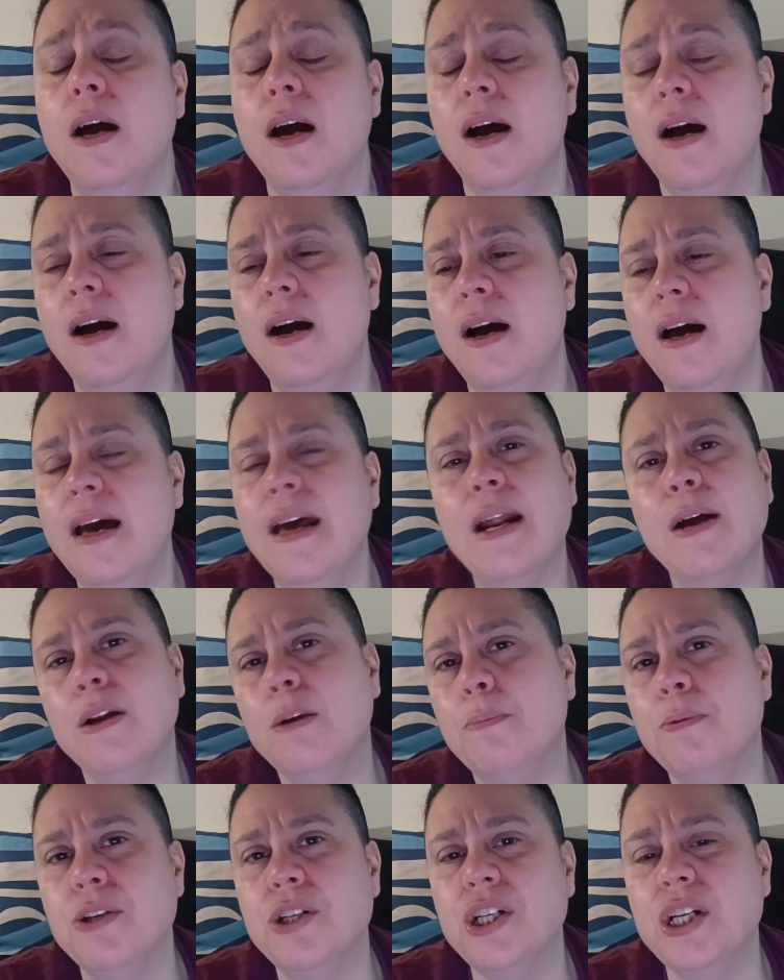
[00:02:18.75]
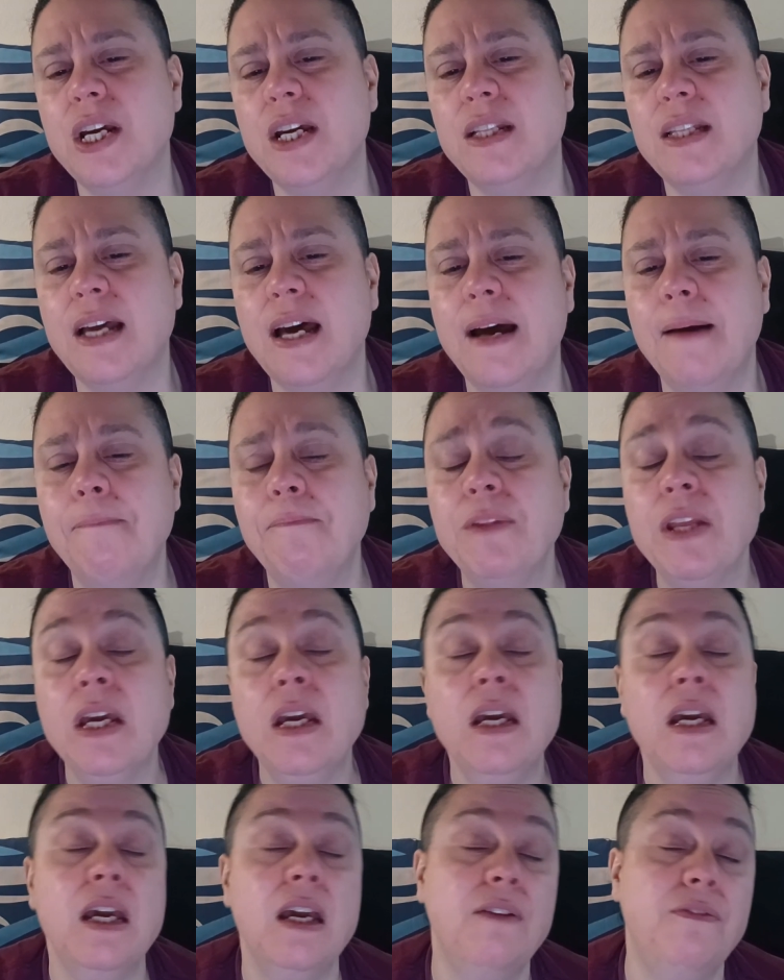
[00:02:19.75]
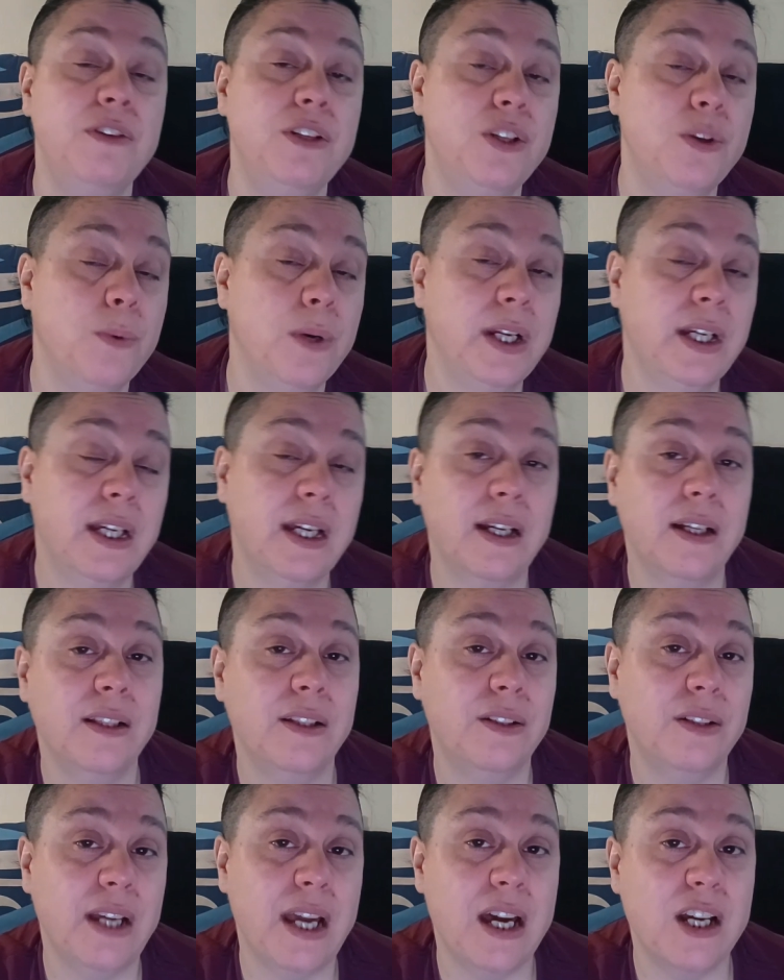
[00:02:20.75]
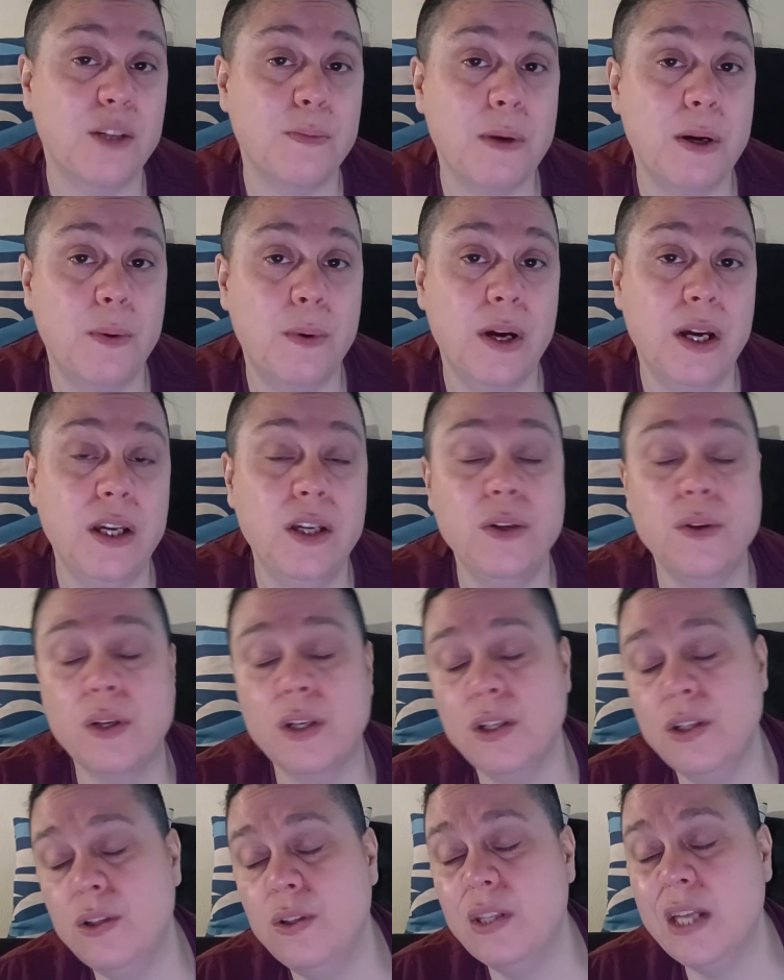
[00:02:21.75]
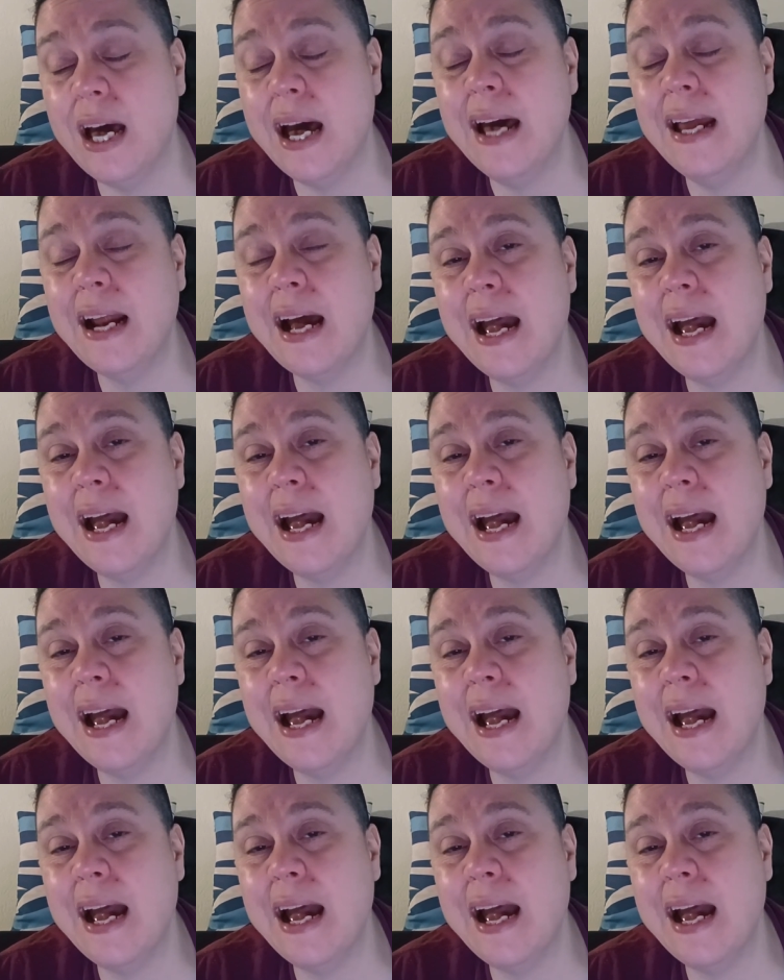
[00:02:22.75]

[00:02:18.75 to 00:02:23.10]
And I'd appreciate that. If you do want to kick a little cash my way, you can do that.